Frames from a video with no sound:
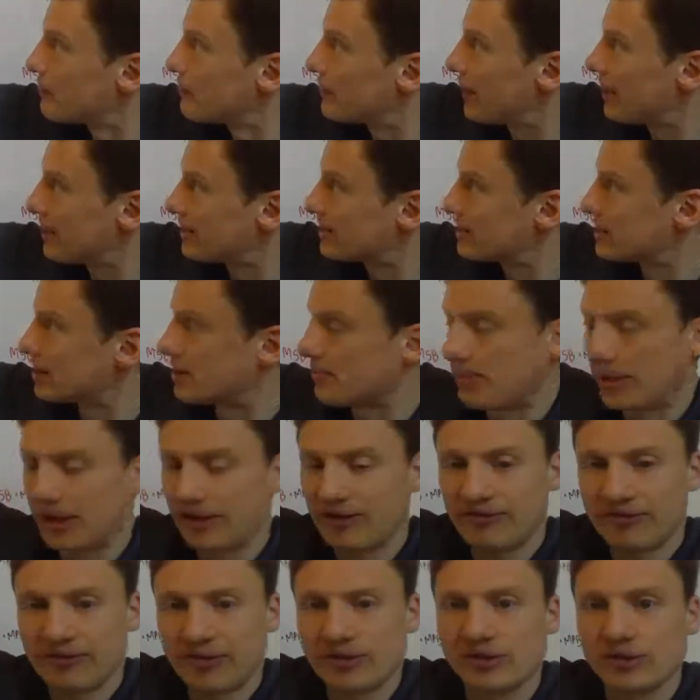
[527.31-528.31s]
that's the
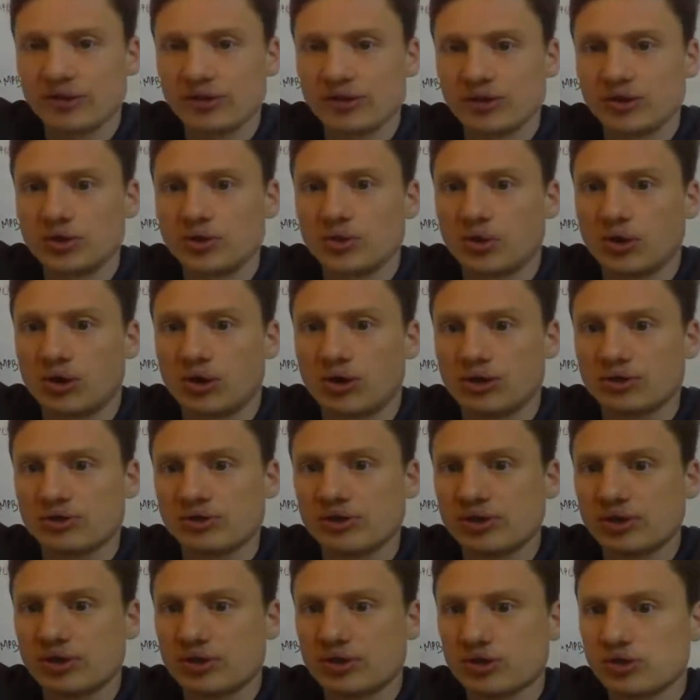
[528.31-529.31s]
benefit that you got as
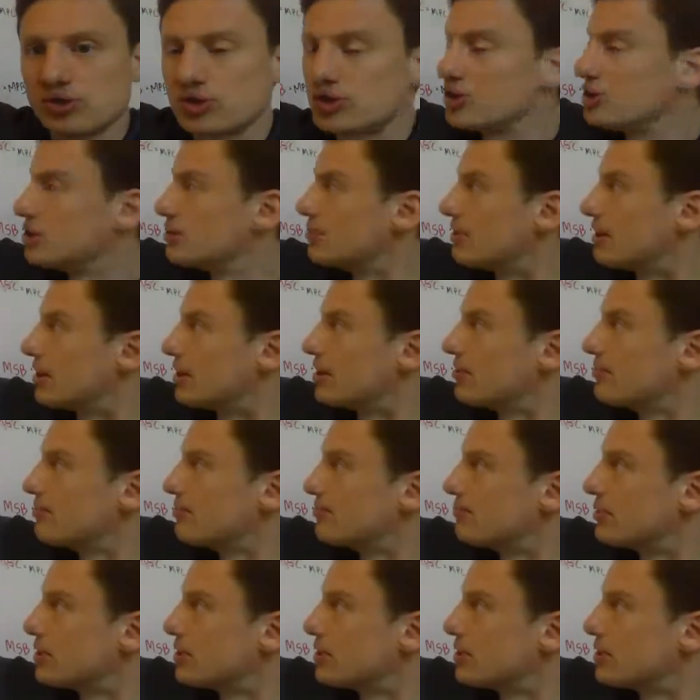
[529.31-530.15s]
the consumer,